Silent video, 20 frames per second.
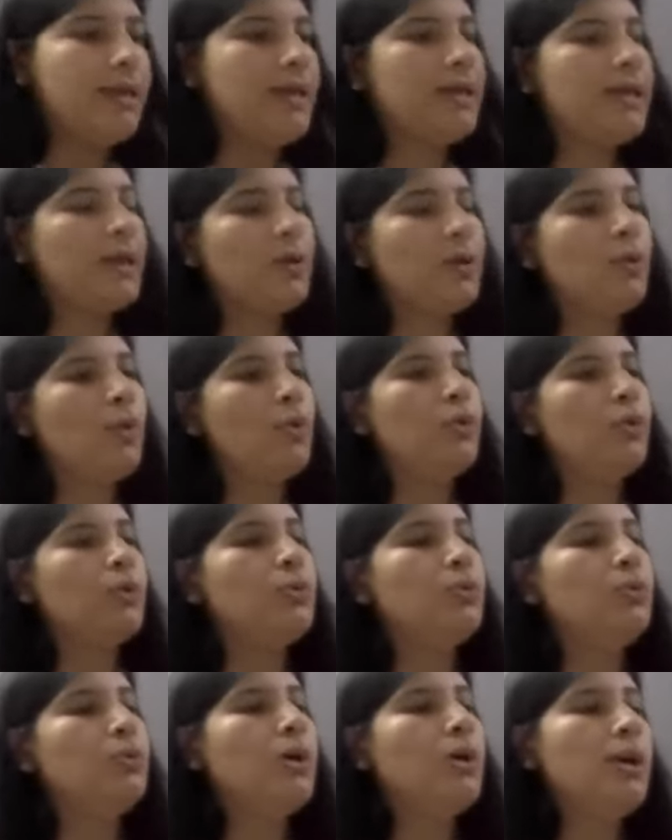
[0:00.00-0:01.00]
He can
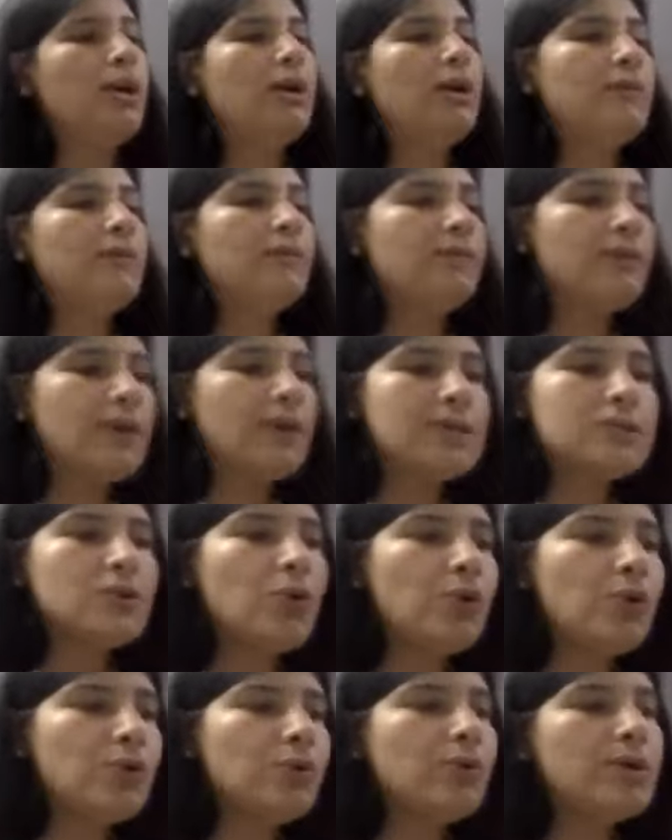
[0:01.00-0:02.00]
first
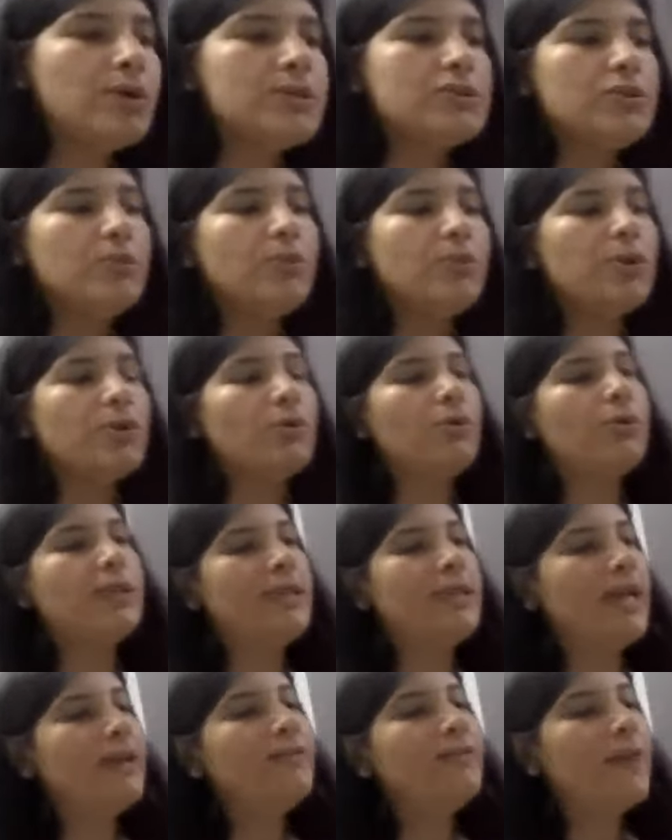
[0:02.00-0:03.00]
go to Consumer Court,
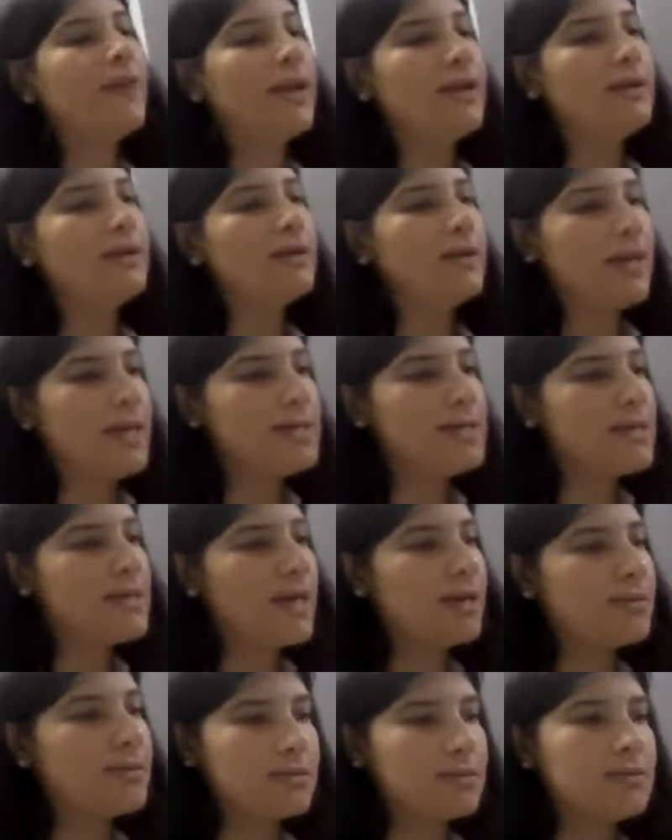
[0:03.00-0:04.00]
then file a case
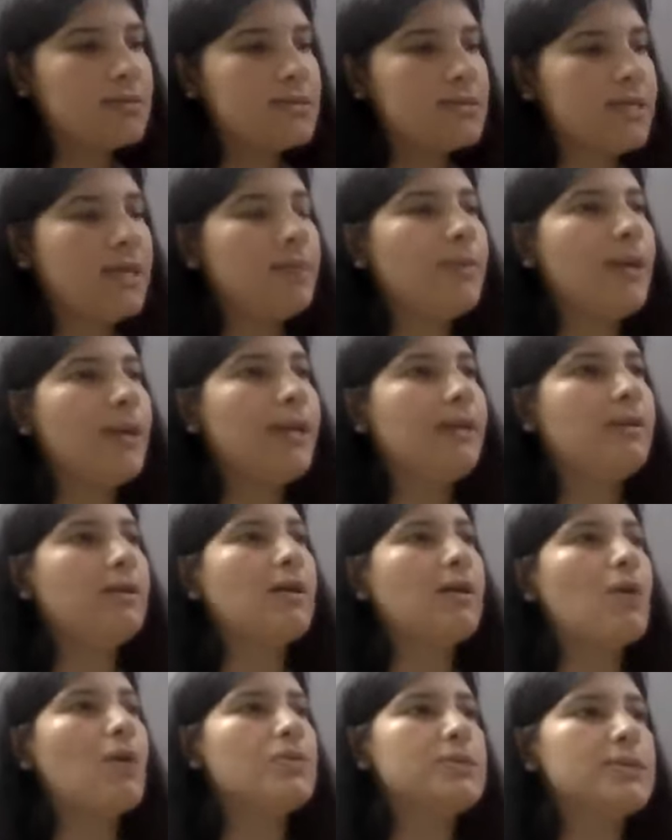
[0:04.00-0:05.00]
at State Medical
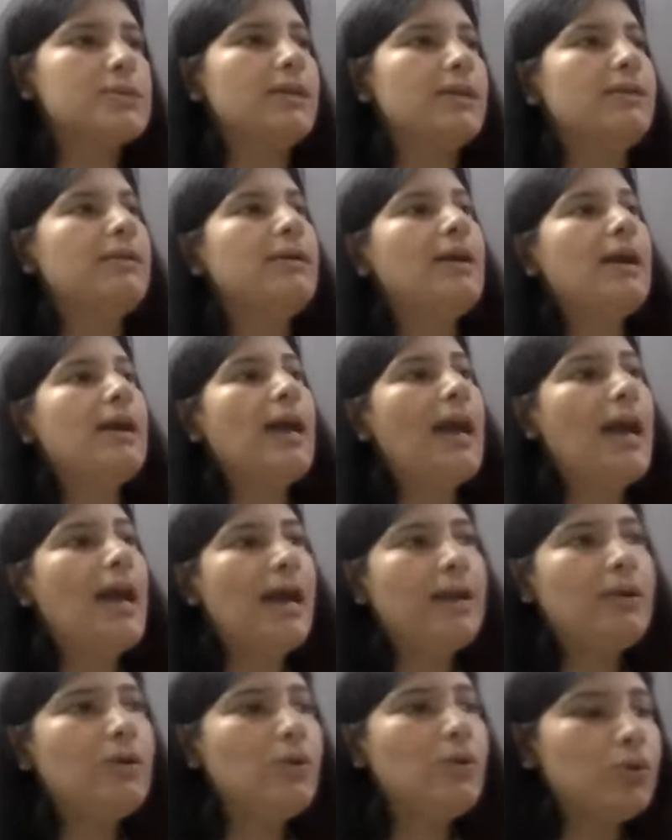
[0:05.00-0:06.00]
Council
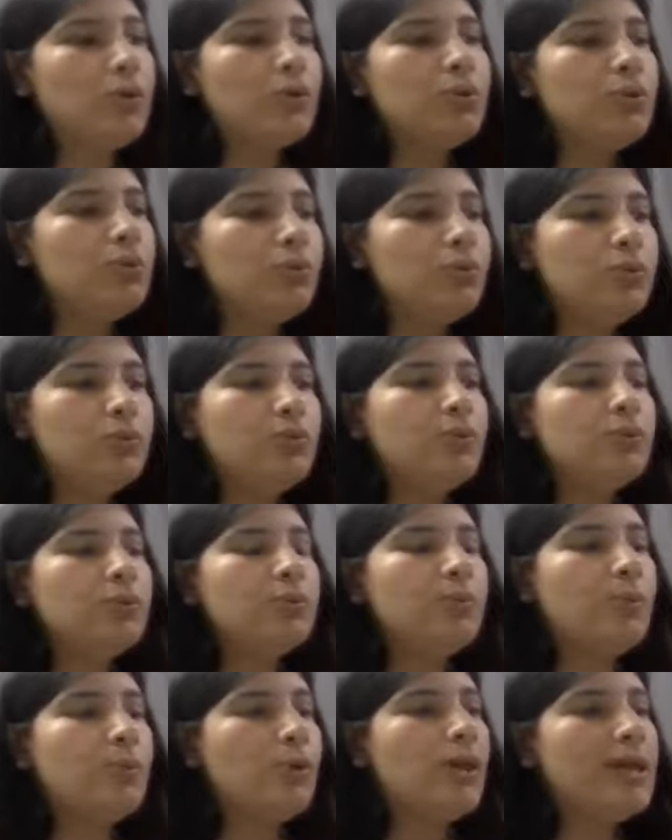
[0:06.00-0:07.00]
and go to
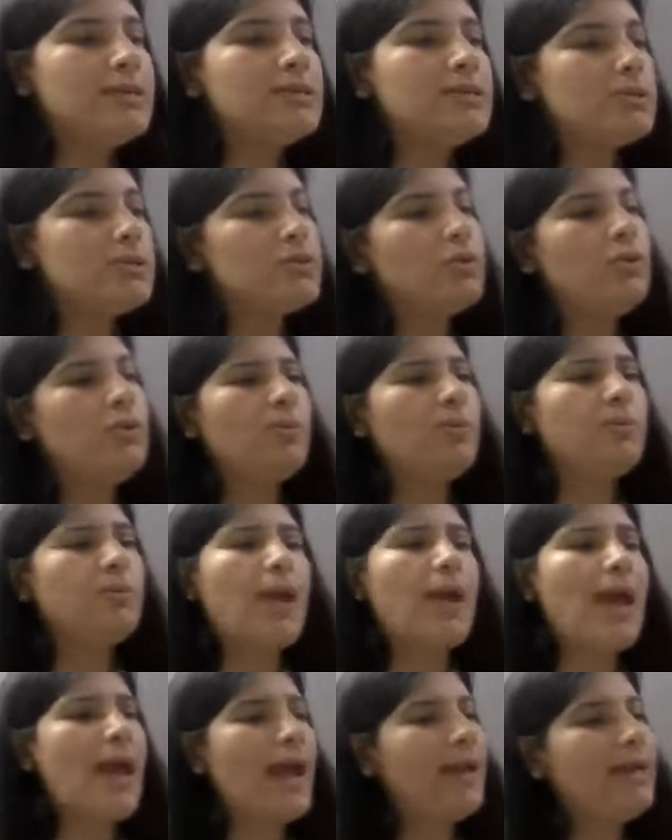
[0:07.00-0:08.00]
police. So,
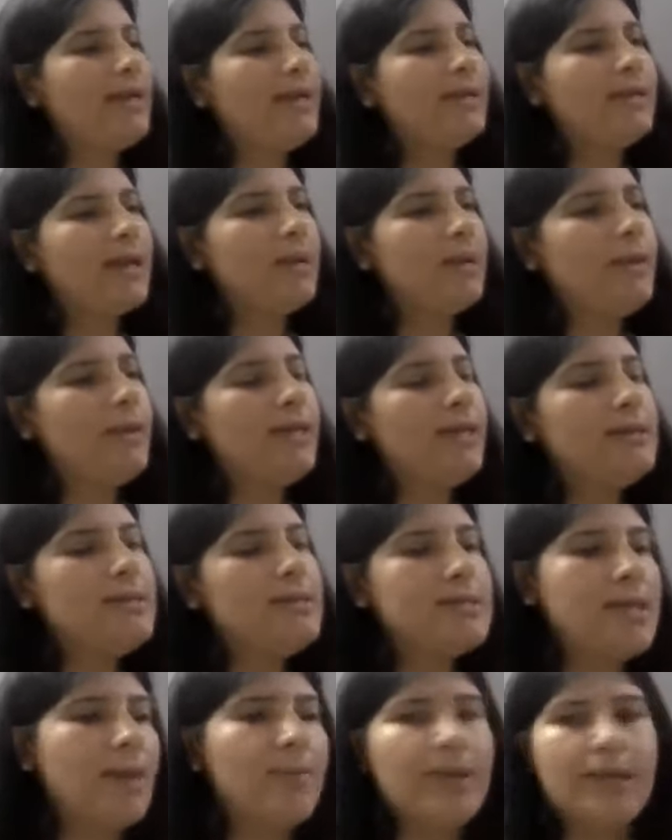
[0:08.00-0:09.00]
and it can be done
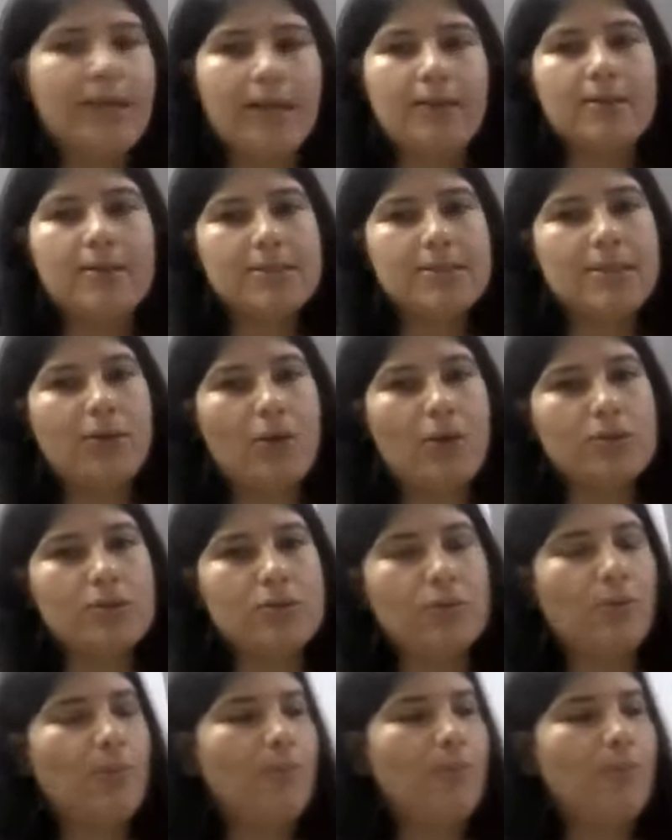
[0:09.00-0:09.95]
simultaneously also.